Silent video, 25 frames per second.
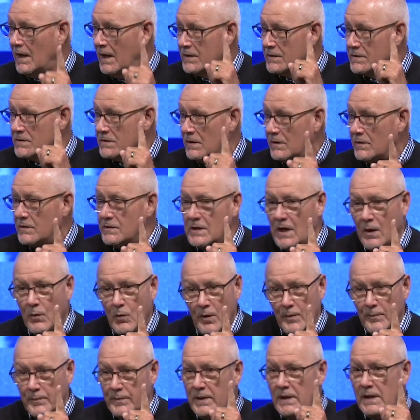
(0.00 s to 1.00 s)
I chose you. I
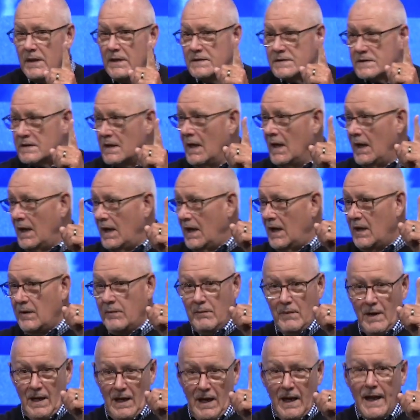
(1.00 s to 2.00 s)
want peace in
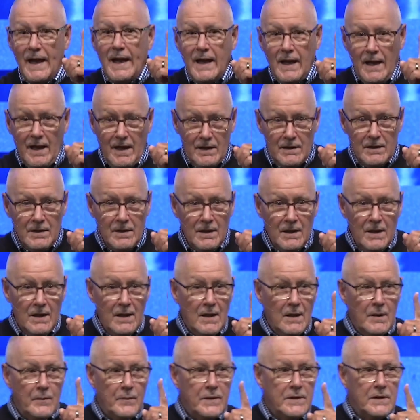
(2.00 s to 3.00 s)
my land.
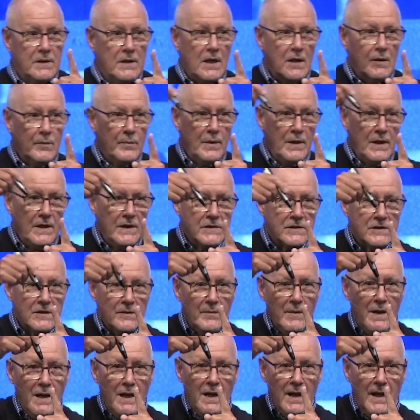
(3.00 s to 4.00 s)
But to get peace in
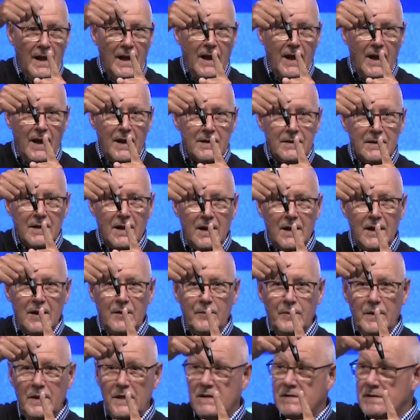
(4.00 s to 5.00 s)
my land, I
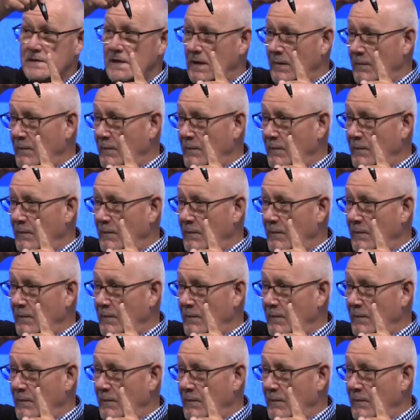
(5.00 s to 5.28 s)
need peace in a